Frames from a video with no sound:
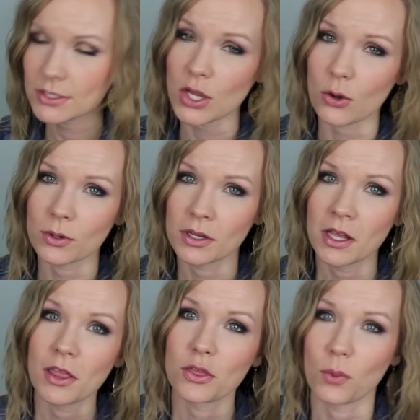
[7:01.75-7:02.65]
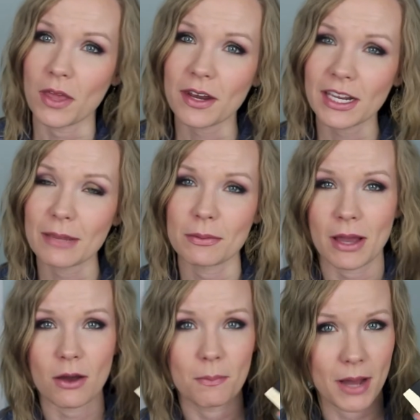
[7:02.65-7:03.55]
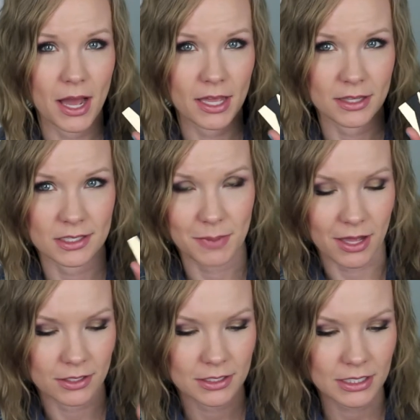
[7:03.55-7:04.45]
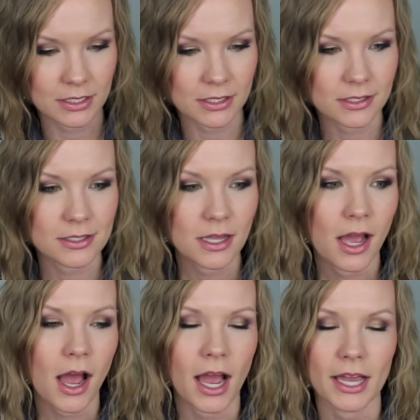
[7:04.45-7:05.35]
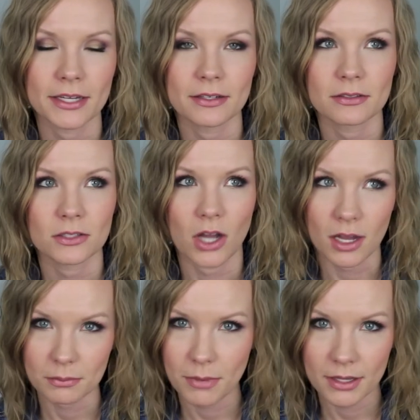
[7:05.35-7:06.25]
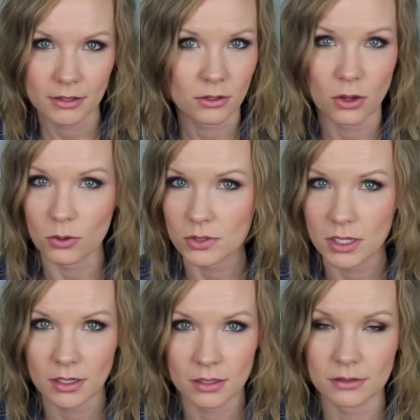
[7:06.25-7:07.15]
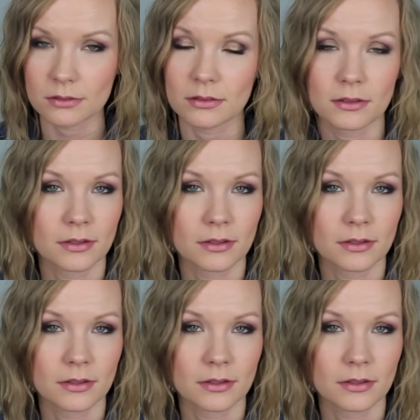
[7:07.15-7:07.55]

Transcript: So the way that I came about buying this palette is I'd gotten my little Ulta,